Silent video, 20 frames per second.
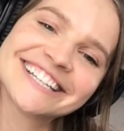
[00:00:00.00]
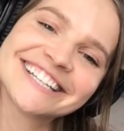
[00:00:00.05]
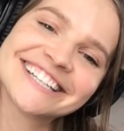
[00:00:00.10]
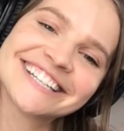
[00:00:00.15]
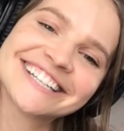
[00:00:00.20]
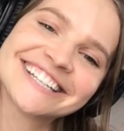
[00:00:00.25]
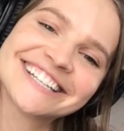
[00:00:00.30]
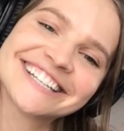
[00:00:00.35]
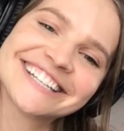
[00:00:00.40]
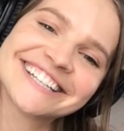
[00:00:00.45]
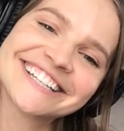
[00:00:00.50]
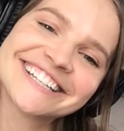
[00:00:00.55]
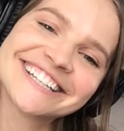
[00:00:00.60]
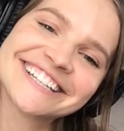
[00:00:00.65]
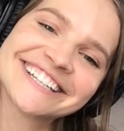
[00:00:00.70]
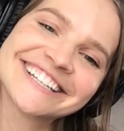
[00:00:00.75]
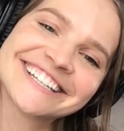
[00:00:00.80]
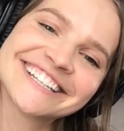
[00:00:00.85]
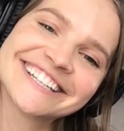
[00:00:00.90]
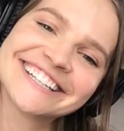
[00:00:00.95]

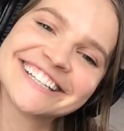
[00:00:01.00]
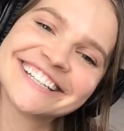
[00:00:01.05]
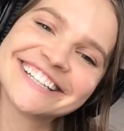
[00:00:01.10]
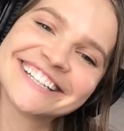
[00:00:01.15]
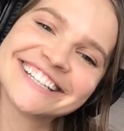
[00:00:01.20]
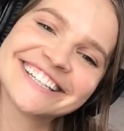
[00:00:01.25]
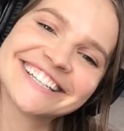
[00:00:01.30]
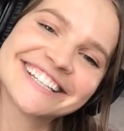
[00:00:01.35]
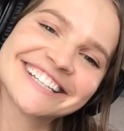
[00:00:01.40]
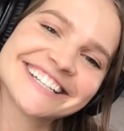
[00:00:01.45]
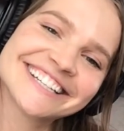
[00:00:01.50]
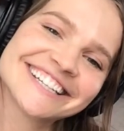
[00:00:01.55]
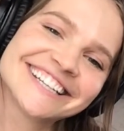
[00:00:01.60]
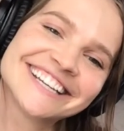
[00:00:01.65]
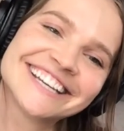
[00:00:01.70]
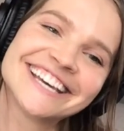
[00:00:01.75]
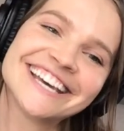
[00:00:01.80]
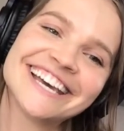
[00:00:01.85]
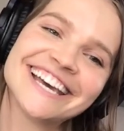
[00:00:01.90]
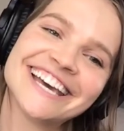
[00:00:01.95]

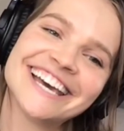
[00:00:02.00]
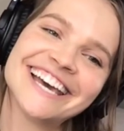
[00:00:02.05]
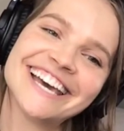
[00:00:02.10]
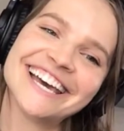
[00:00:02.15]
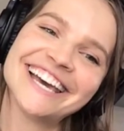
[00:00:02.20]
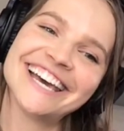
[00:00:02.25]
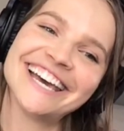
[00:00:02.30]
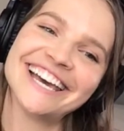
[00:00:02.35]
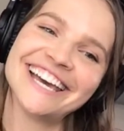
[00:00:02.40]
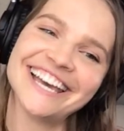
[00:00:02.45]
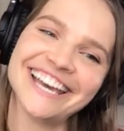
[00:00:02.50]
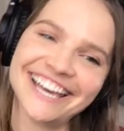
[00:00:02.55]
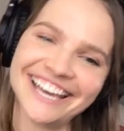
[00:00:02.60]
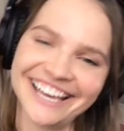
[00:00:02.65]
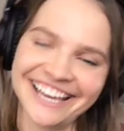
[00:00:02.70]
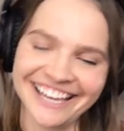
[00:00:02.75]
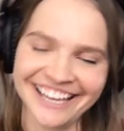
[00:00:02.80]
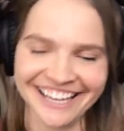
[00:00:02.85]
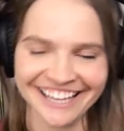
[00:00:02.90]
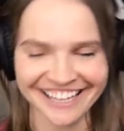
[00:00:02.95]

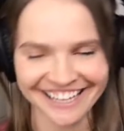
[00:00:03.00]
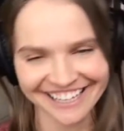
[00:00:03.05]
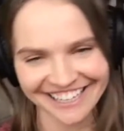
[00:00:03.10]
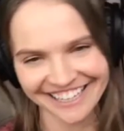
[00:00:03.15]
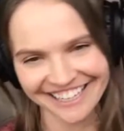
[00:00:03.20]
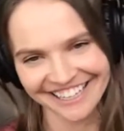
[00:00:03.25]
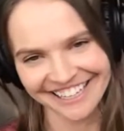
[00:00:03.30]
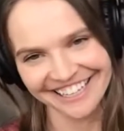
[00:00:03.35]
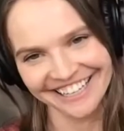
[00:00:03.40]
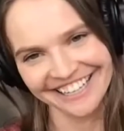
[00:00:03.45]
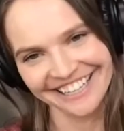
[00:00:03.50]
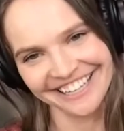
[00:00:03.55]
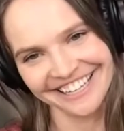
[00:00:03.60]
[no speech]